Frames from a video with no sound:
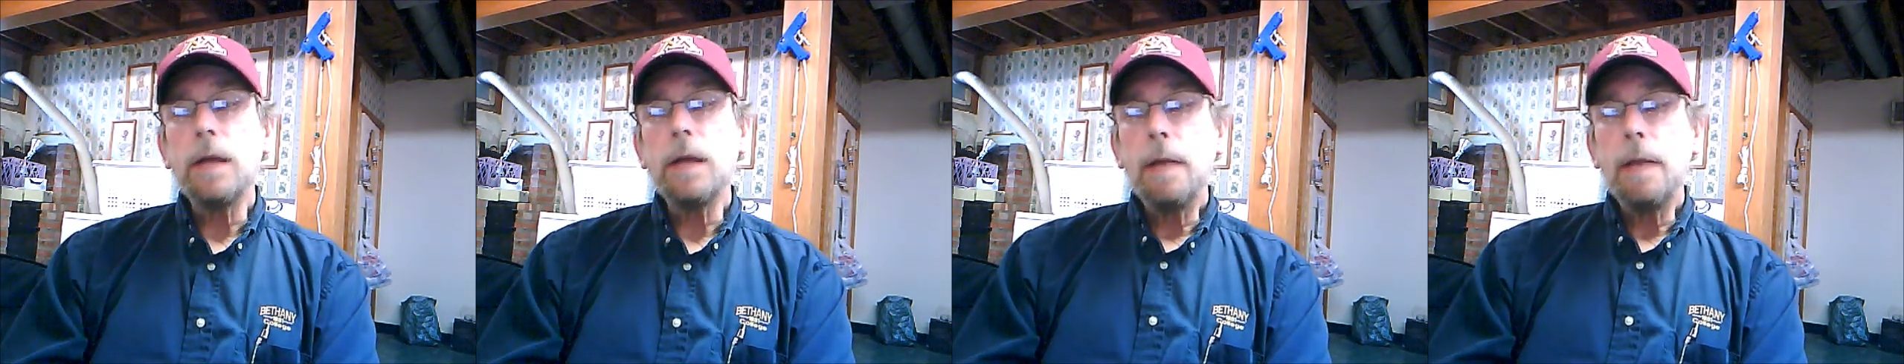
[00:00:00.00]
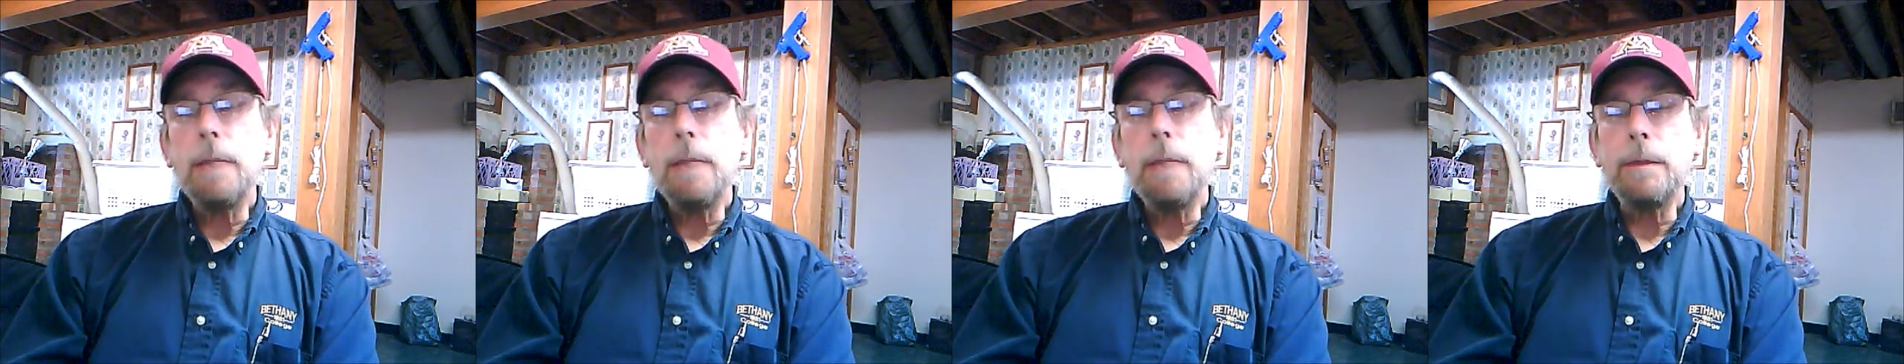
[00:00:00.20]

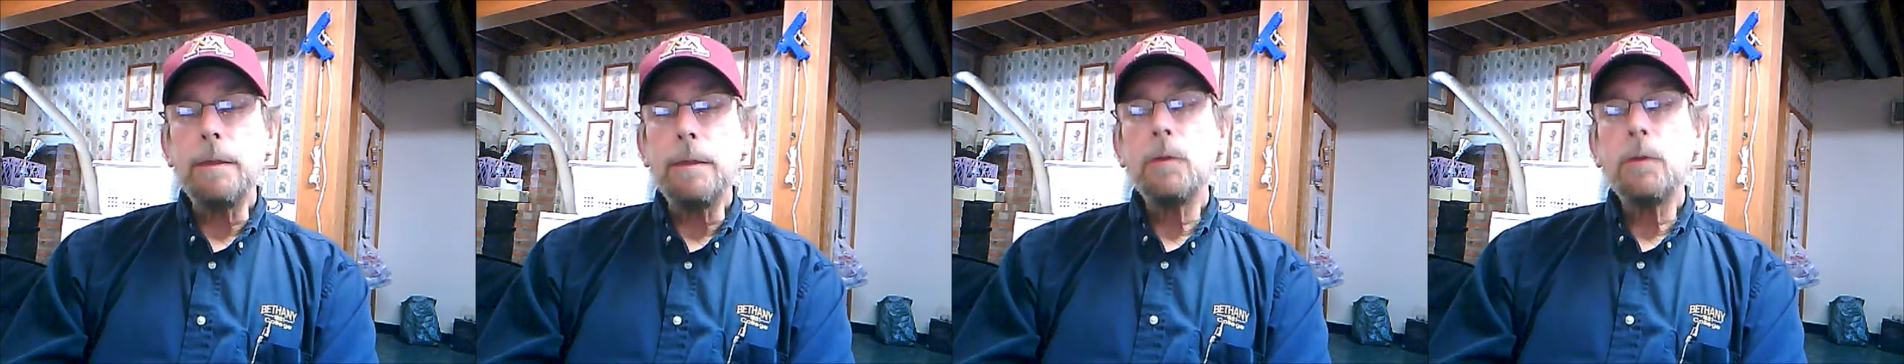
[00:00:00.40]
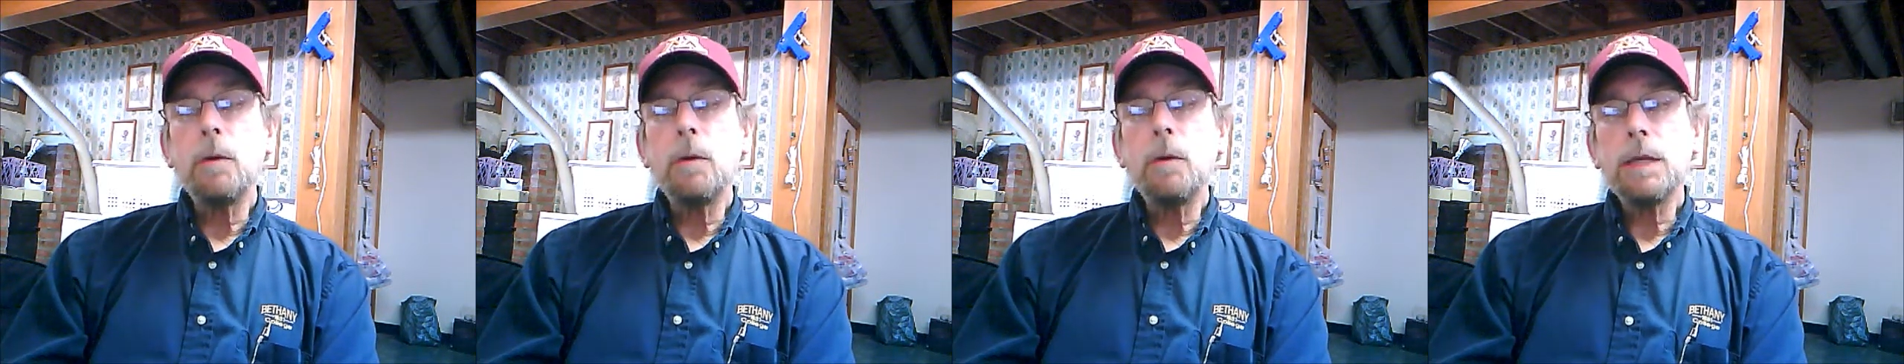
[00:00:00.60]
Maybe
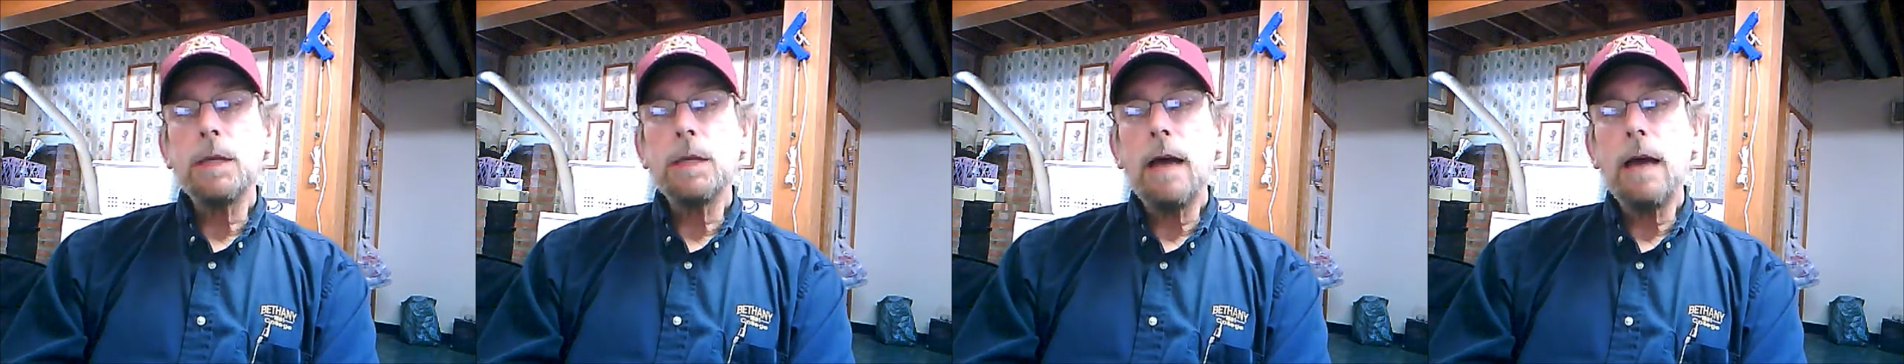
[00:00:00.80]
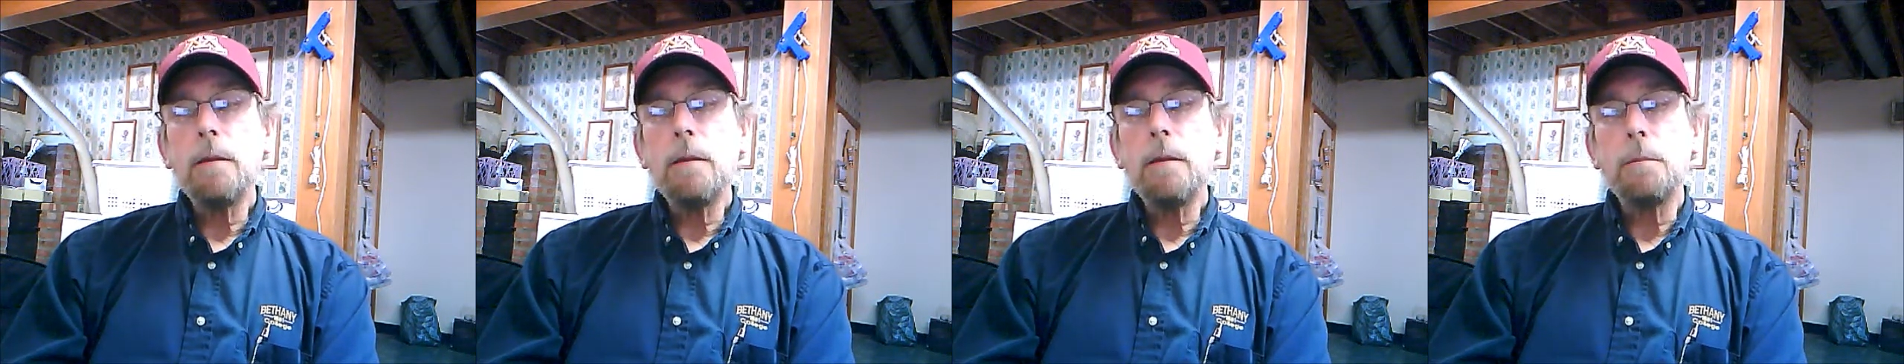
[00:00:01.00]
we're
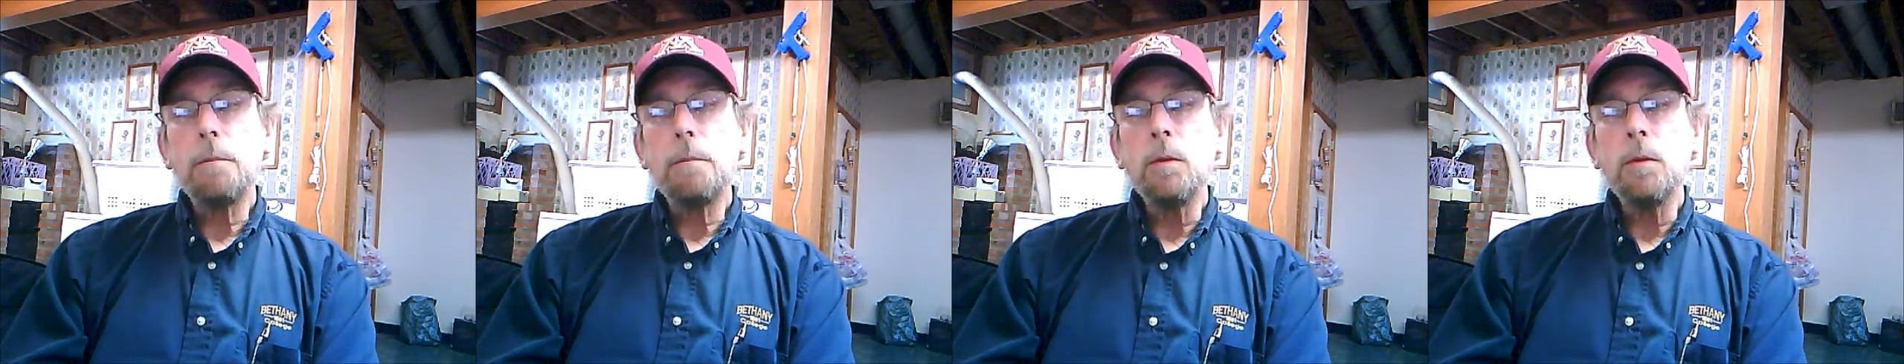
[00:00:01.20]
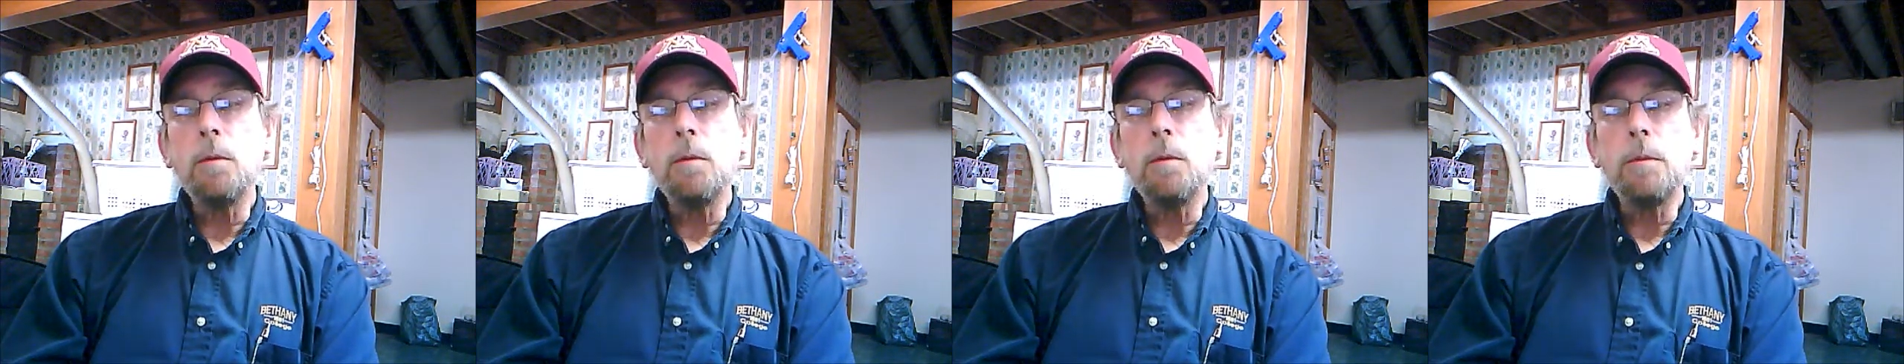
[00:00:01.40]
without a
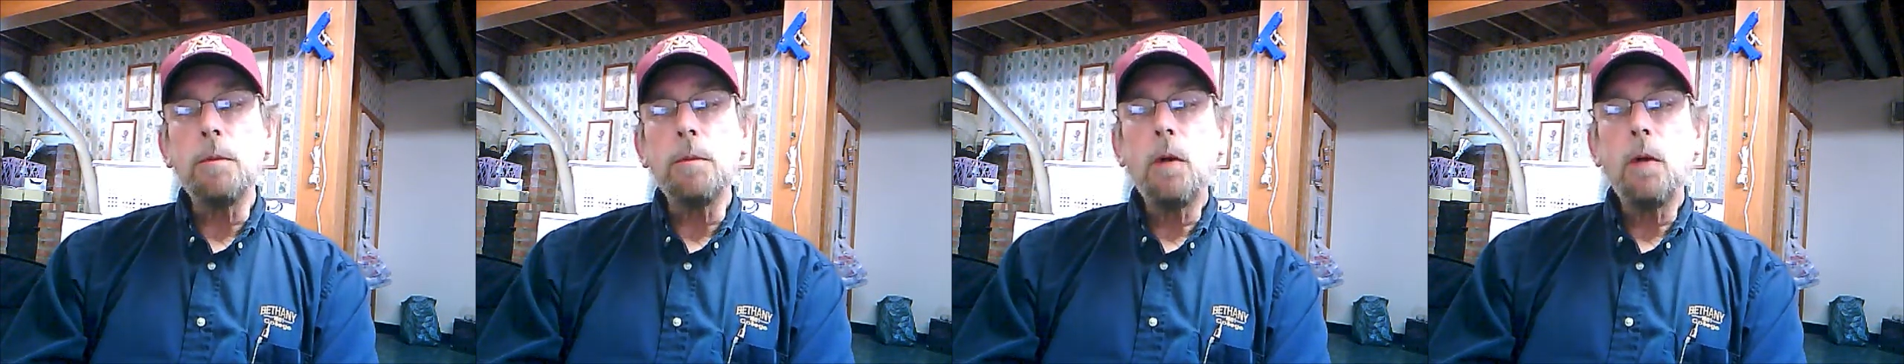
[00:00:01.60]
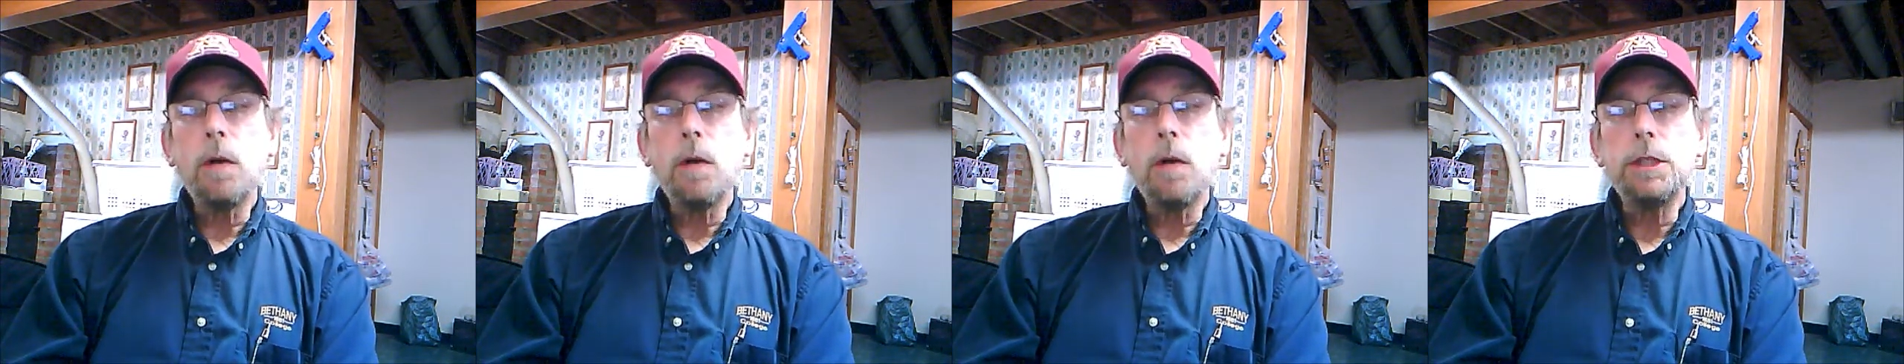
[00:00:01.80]
boom
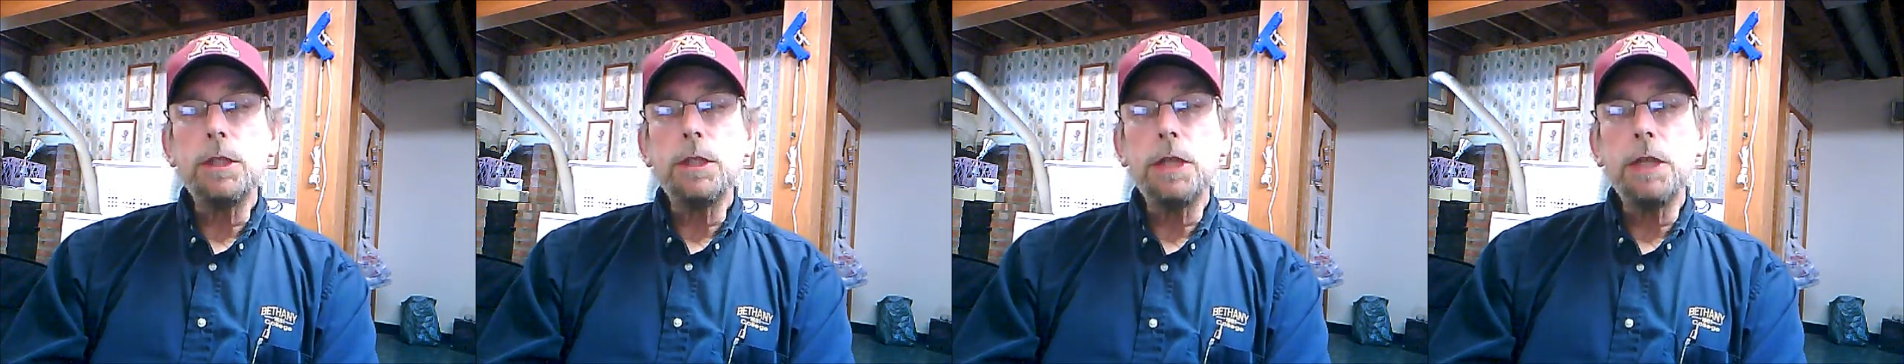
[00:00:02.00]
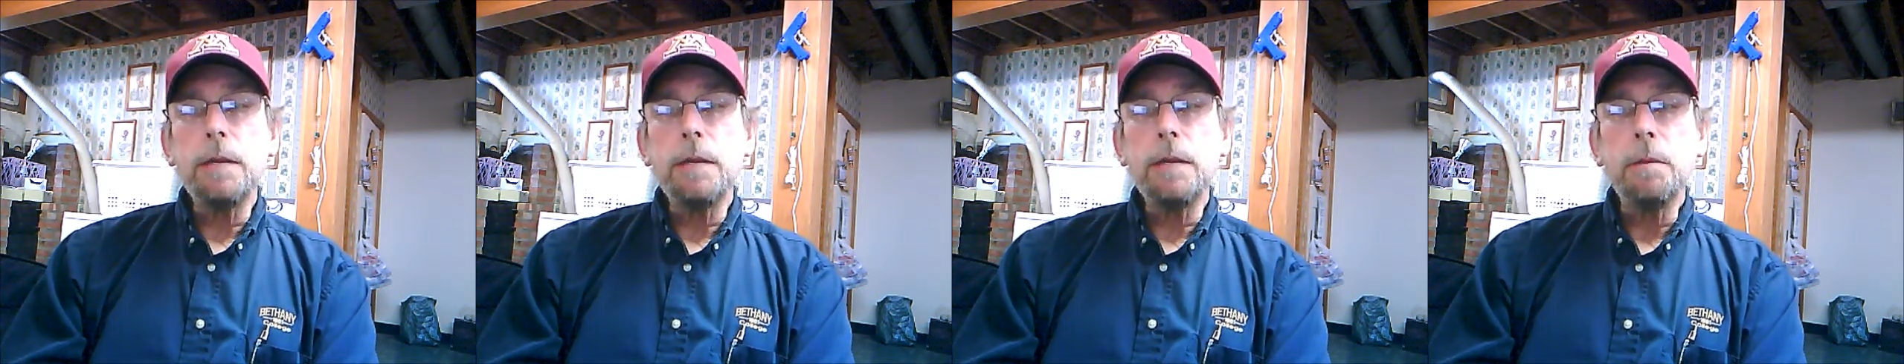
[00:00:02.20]
or a
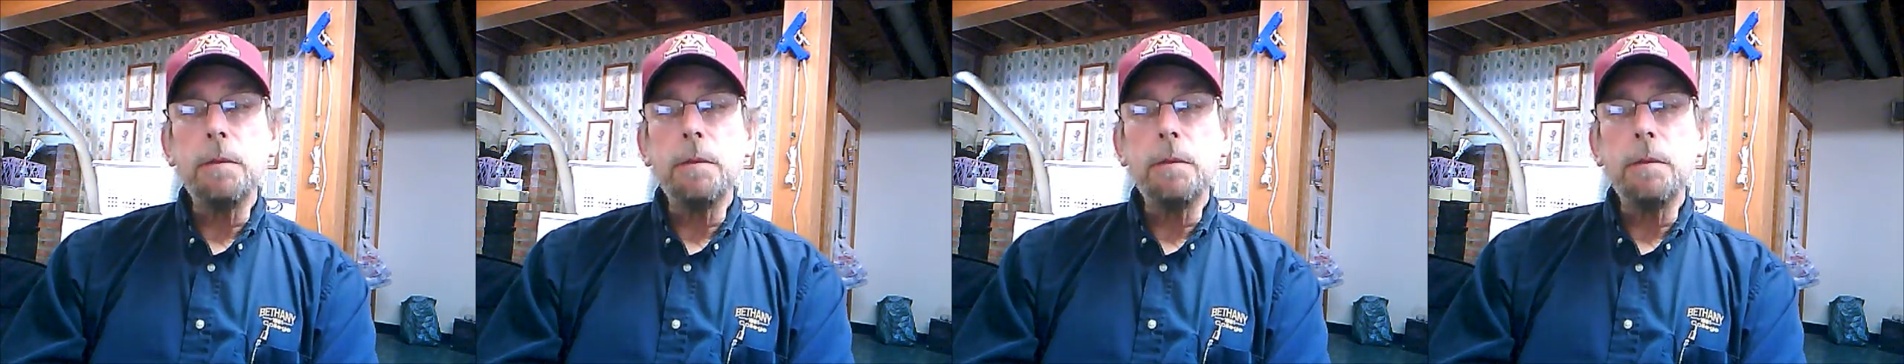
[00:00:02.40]
jib.